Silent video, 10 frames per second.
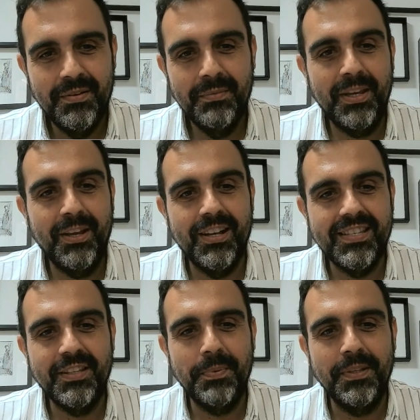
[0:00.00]
because
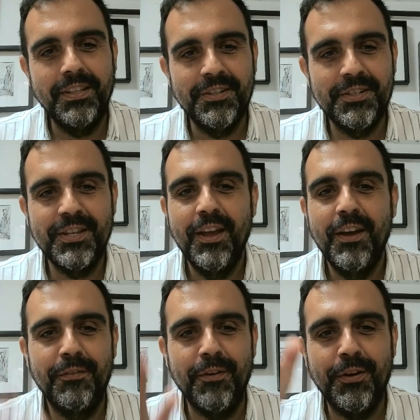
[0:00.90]
entrepreneurs
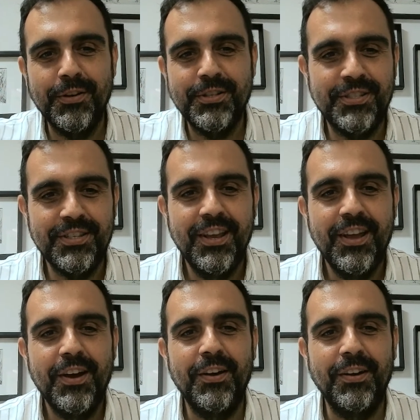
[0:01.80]
focus
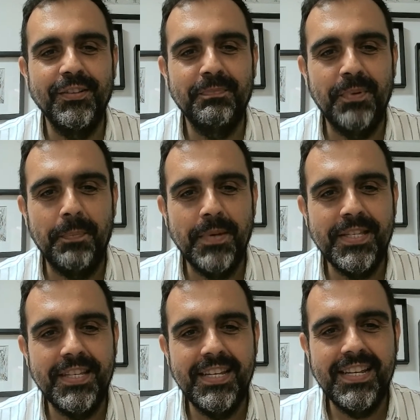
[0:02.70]
on
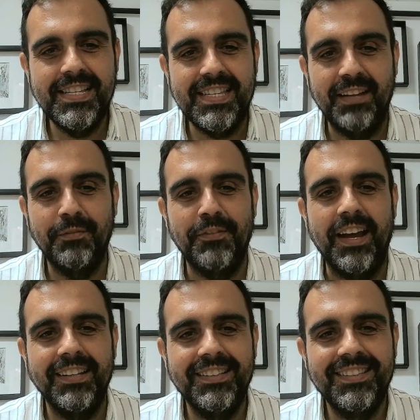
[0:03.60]
purposes and
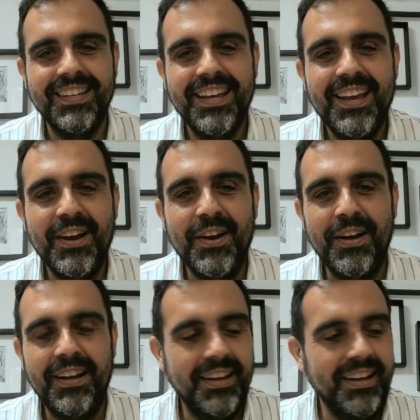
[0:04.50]
fight
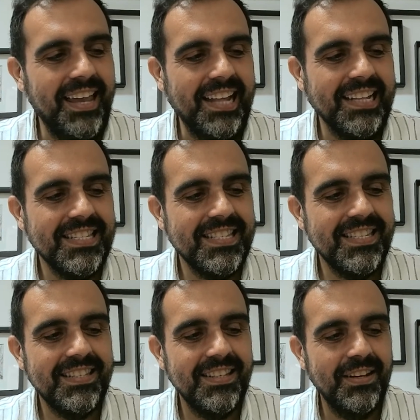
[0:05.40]
uh,
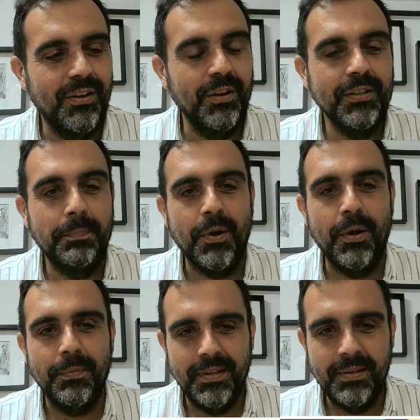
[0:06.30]
against all the
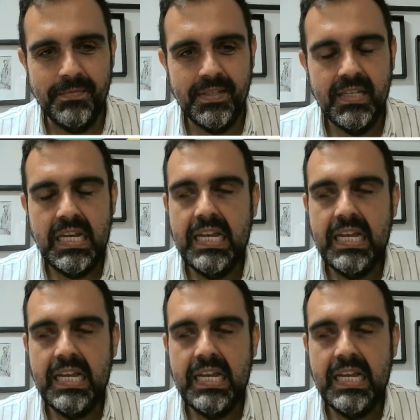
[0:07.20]
problems.